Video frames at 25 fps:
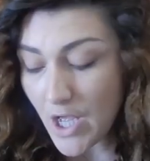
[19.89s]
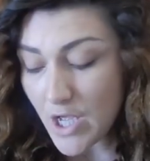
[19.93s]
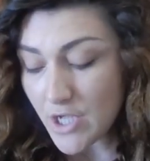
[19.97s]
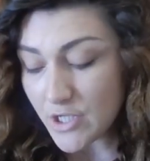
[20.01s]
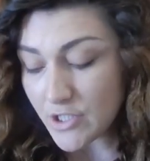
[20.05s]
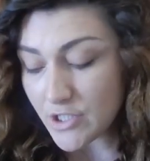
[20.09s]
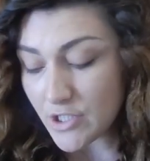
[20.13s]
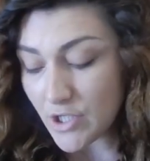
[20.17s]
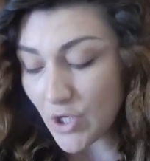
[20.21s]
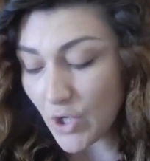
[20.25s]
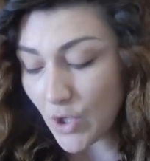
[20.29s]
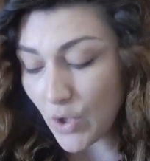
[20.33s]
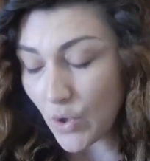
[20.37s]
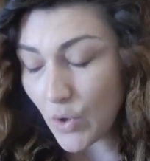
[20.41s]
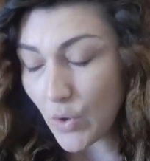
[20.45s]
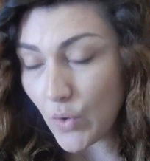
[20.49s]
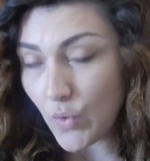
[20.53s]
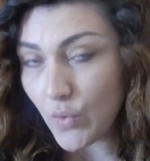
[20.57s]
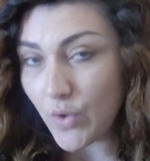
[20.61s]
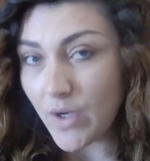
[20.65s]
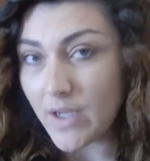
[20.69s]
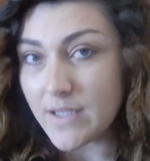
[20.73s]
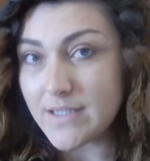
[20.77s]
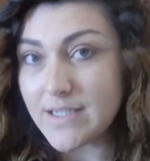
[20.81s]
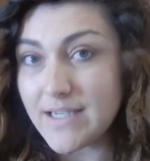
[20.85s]

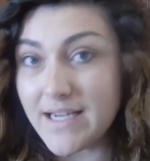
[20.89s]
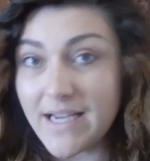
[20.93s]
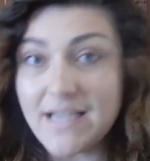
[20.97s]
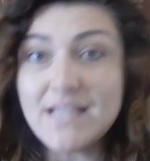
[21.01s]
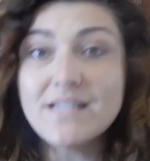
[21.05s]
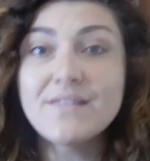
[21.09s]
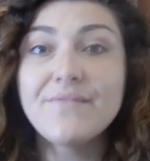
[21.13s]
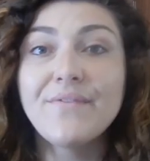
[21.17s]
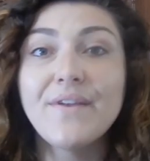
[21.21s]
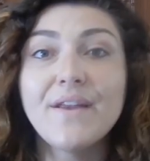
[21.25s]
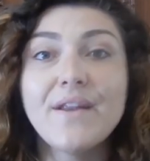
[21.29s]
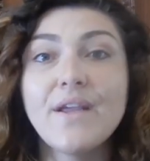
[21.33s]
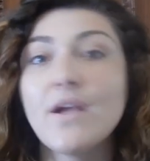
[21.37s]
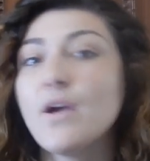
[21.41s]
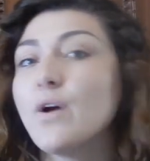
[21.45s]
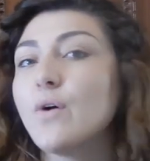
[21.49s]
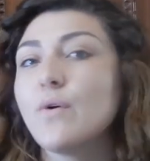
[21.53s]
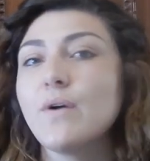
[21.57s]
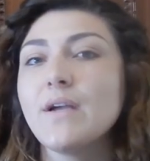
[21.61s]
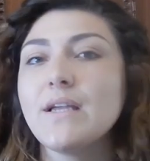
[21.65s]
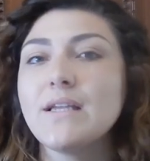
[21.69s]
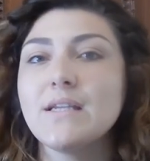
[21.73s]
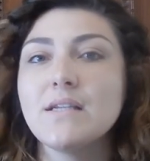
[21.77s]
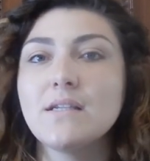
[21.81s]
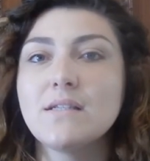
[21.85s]
So today's video
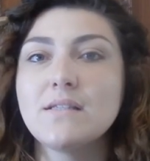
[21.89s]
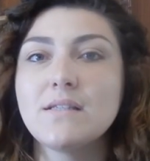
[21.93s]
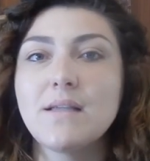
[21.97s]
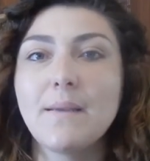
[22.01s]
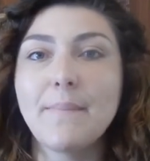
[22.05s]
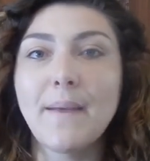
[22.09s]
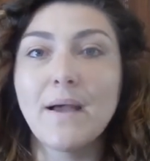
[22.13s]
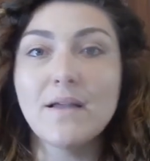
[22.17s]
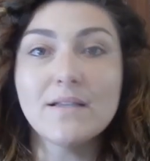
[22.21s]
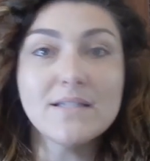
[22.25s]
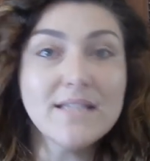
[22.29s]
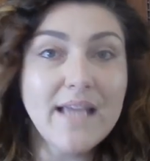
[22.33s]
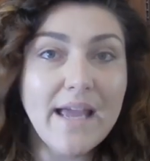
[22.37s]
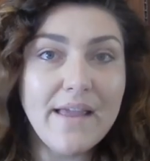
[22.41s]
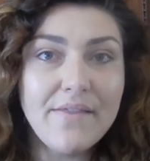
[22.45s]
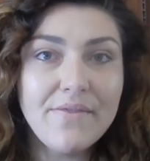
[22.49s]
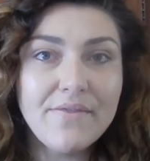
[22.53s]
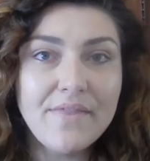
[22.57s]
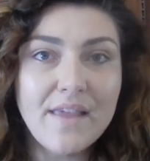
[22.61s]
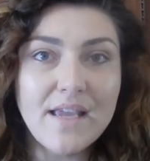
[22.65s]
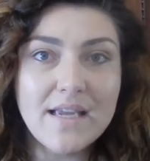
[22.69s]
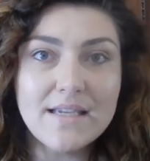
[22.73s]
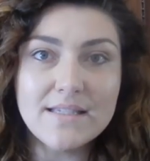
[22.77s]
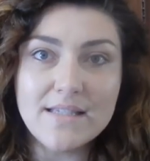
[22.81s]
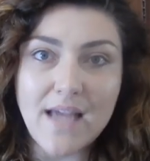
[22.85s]
is about 10
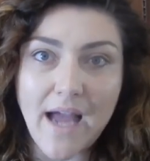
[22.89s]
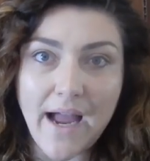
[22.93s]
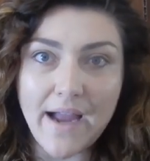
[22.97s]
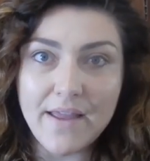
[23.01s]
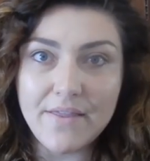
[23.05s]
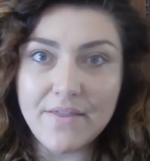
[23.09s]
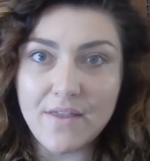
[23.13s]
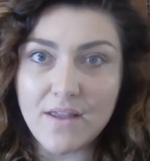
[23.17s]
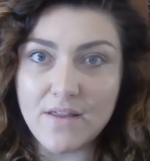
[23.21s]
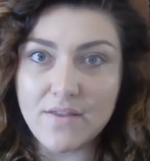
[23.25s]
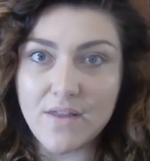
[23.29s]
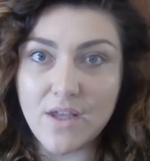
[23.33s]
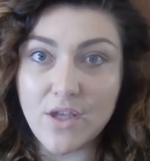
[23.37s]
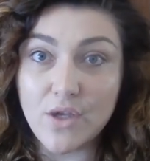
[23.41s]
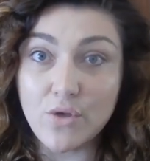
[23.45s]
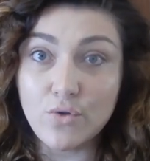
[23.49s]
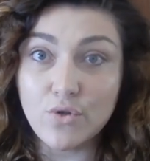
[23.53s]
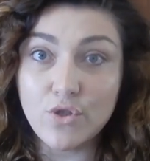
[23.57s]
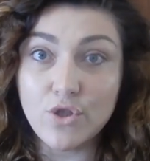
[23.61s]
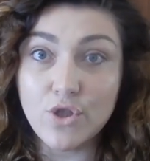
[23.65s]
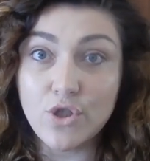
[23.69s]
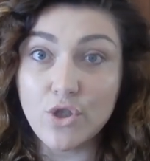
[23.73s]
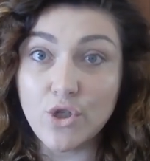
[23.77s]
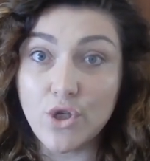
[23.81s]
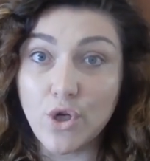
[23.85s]
things I think that you
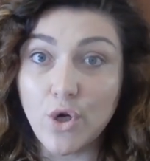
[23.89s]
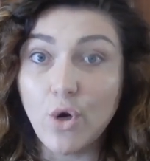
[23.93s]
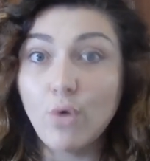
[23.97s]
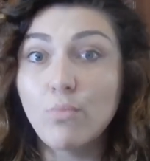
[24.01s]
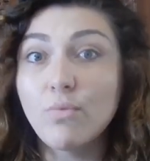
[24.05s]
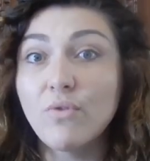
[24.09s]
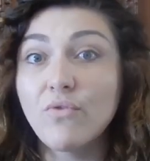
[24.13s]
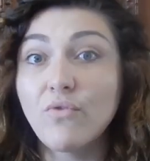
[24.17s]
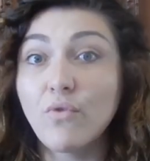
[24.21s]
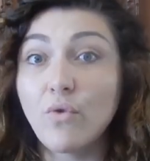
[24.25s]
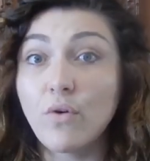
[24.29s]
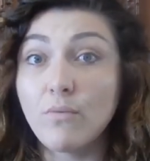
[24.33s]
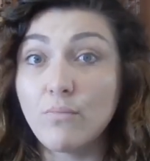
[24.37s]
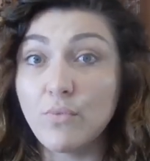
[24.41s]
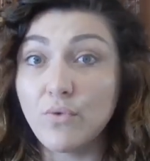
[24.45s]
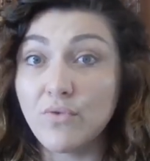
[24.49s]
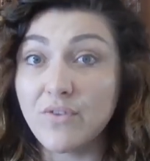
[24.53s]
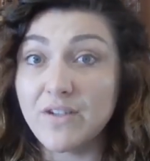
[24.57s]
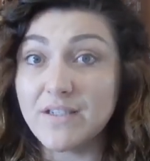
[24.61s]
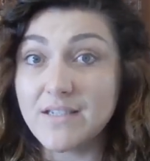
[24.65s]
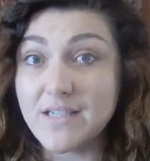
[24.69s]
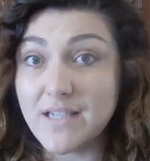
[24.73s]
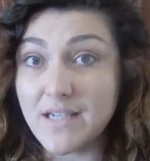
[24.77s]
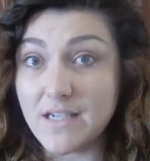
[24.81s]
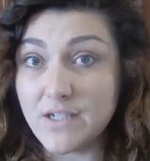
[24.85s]
should know before
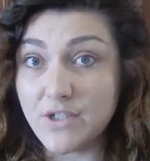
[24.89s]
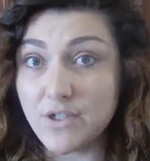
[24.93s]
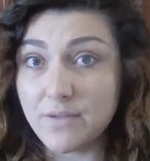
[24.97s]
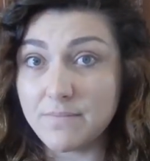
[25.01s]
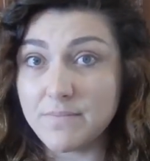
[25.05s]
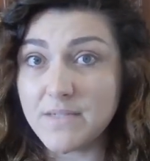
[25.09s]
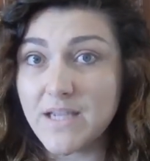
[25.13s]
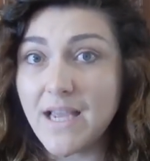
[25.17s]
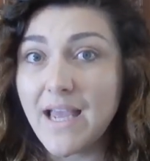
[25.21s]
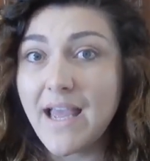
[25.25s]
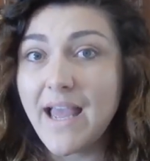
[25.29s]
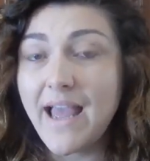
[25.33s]
moving to Egypt.